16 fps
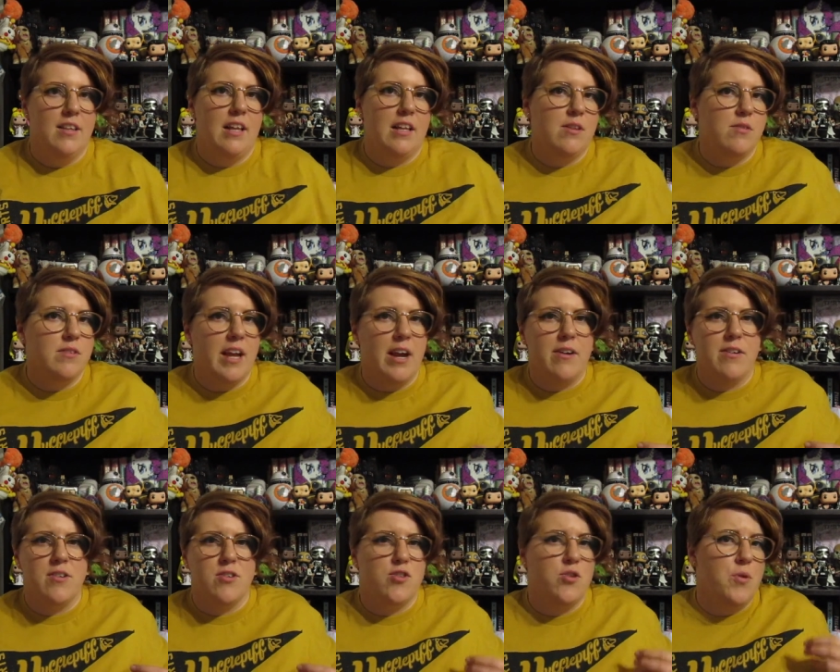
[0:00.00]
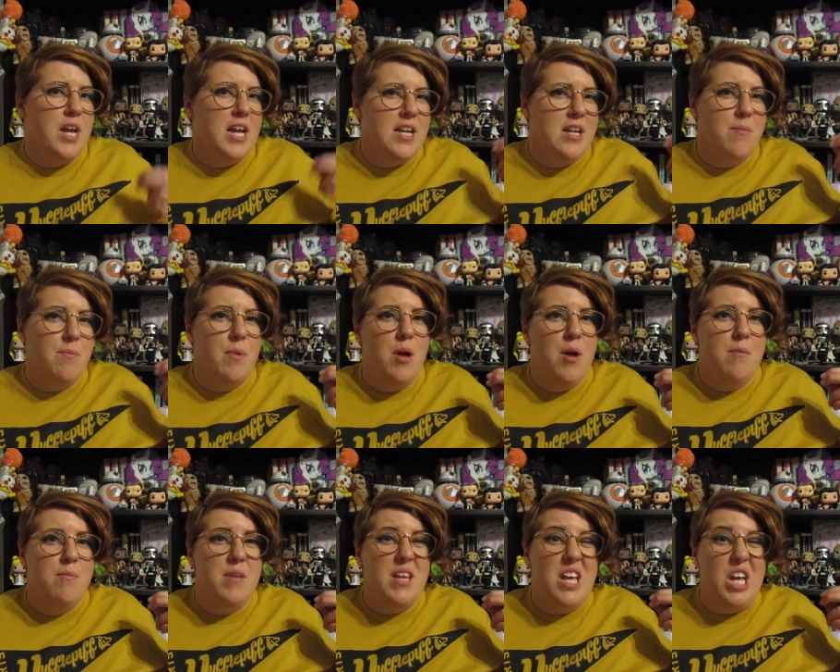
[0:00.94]
that those characters don't end up
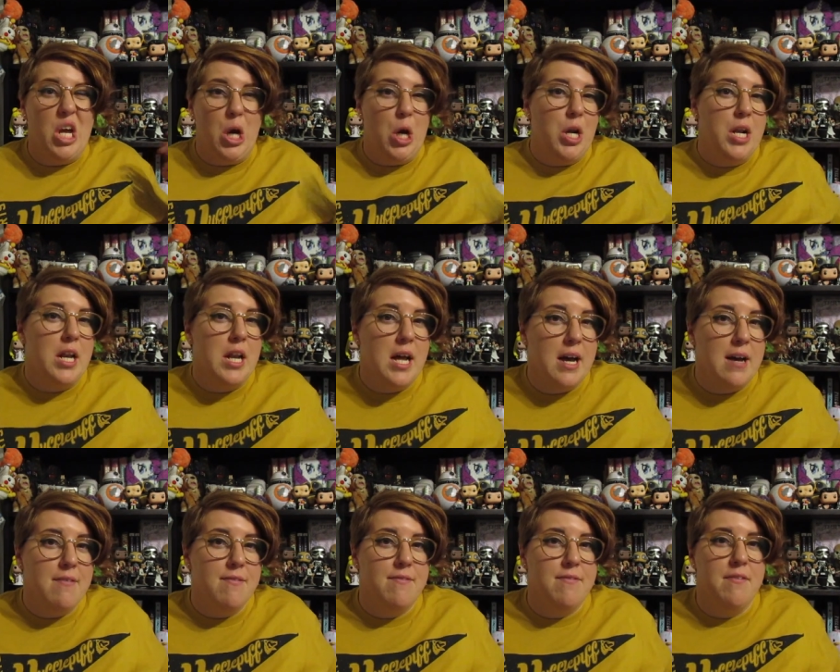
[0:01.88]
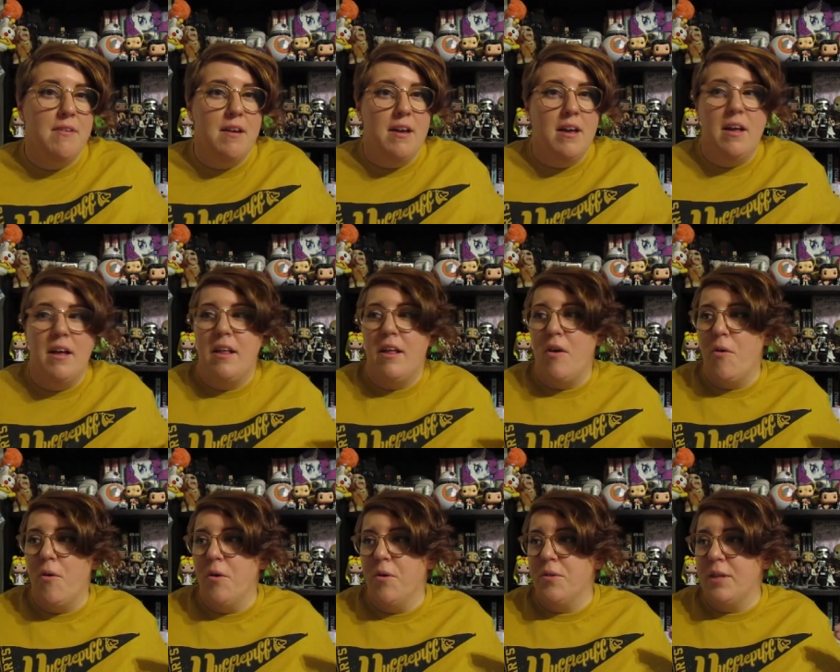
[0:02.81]
being good enough,
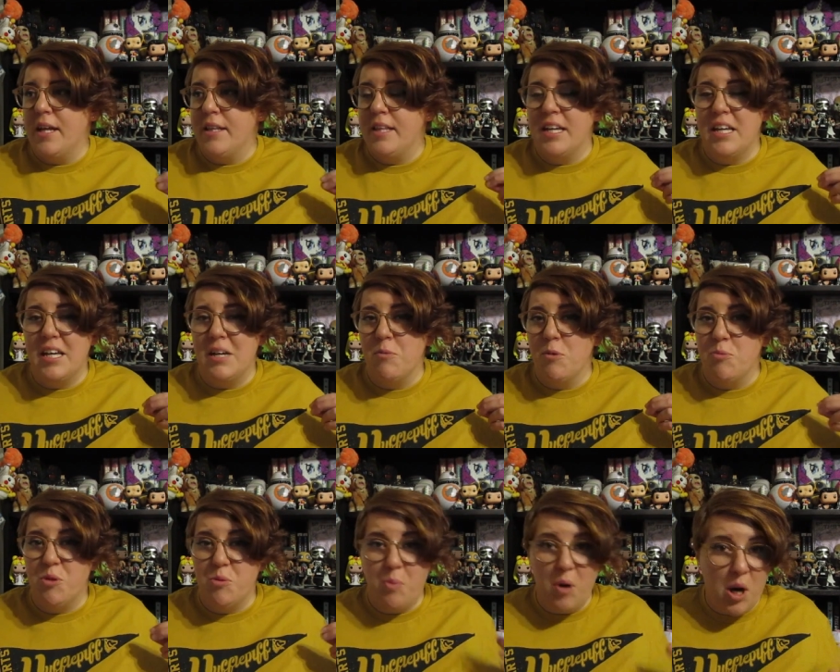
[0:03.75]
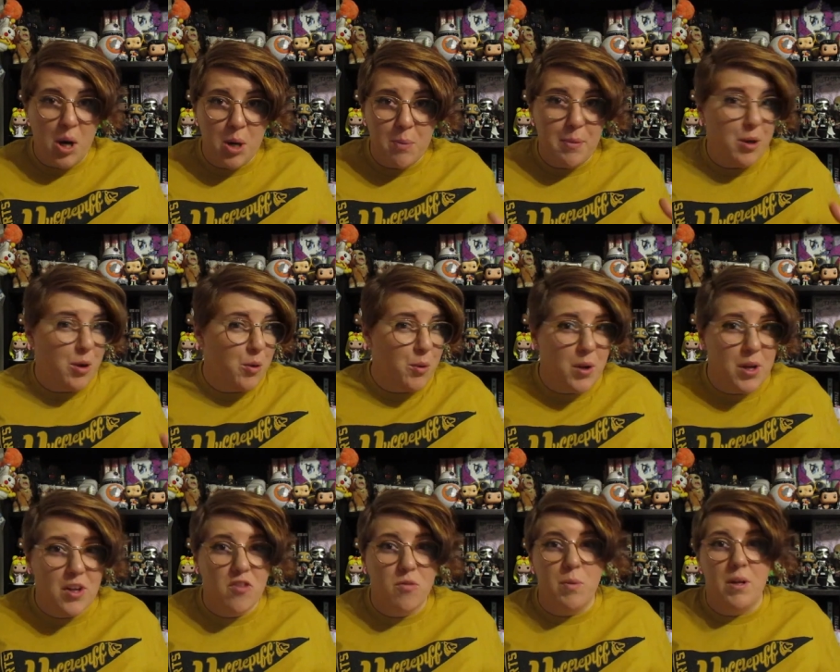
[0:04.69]
or that they get ripped apart by
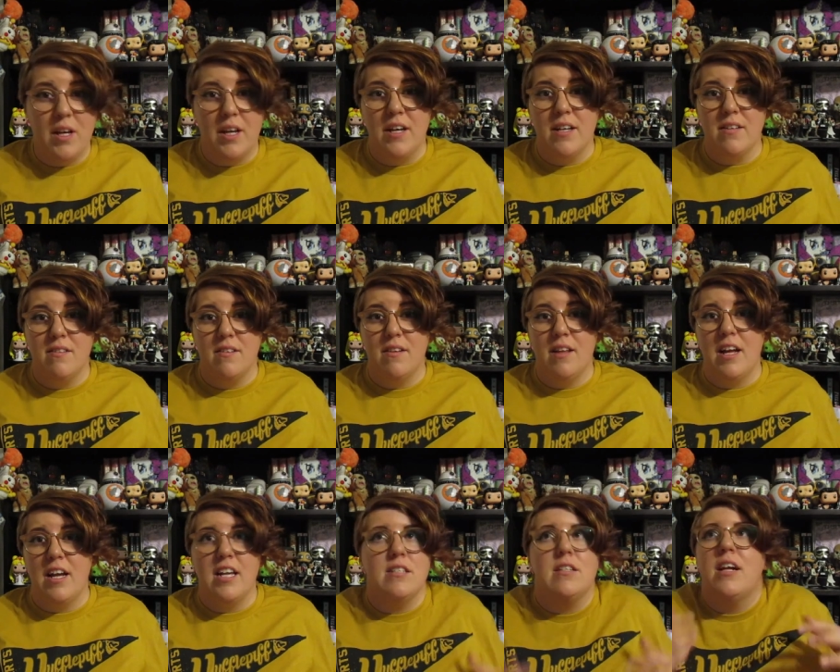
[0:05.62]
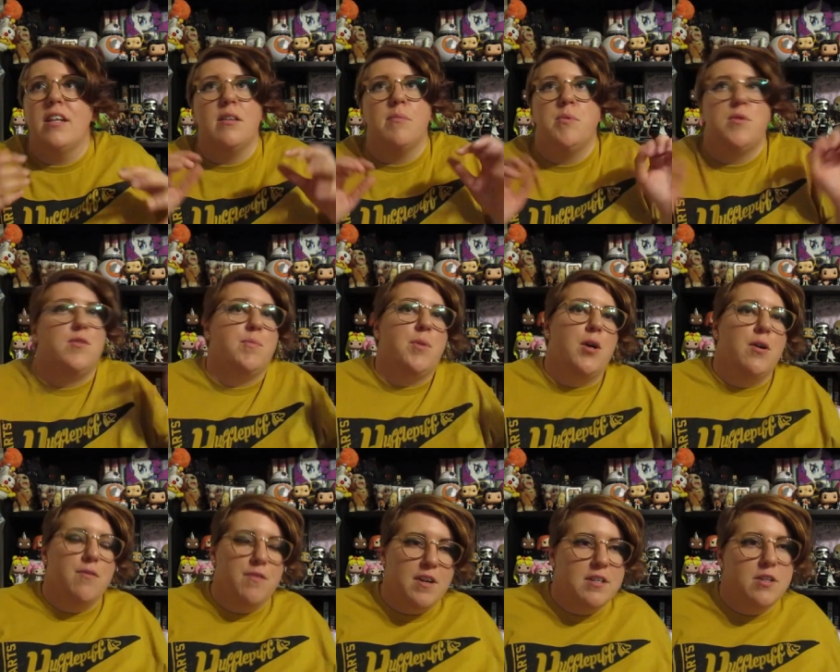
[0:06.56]
critics because, like, it's not the most
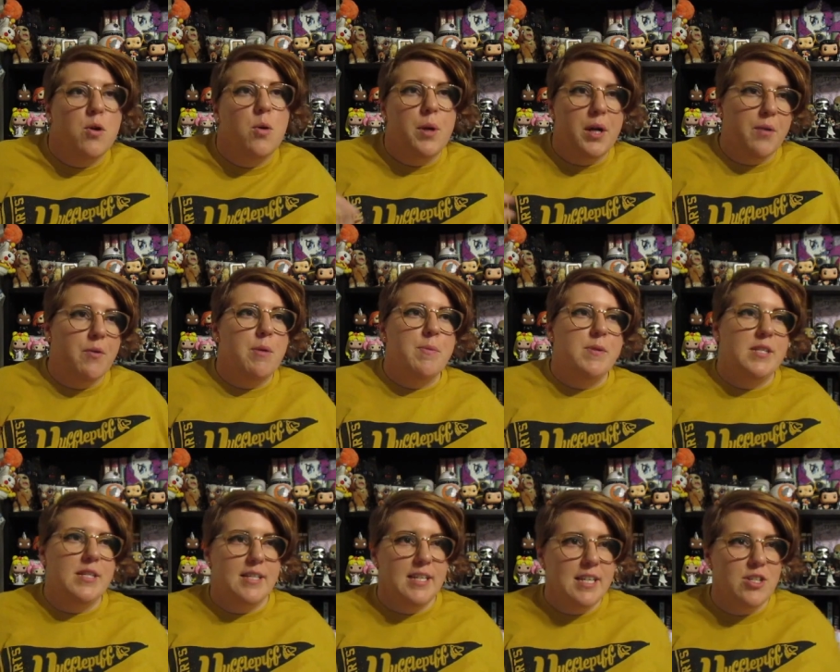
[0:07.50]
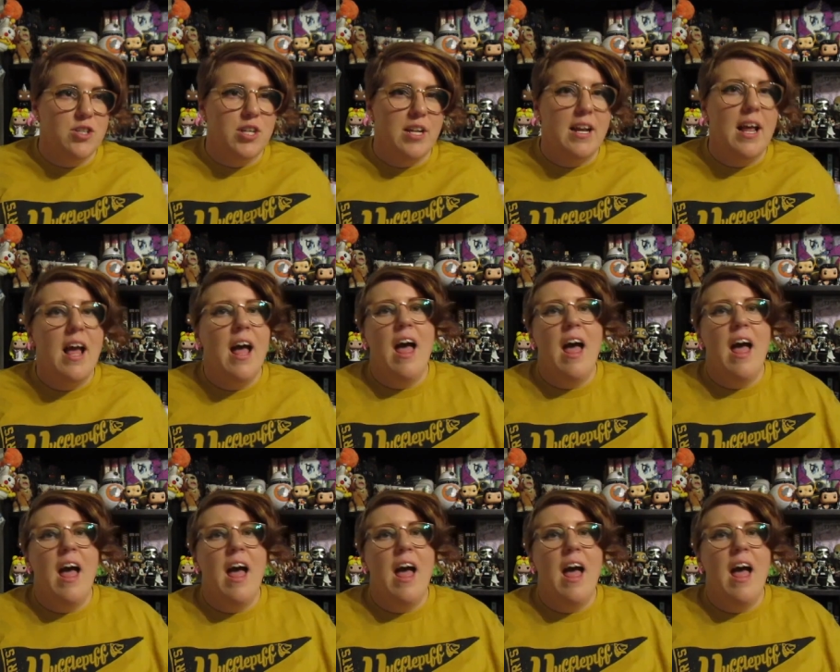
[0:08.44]
perfect queer representation.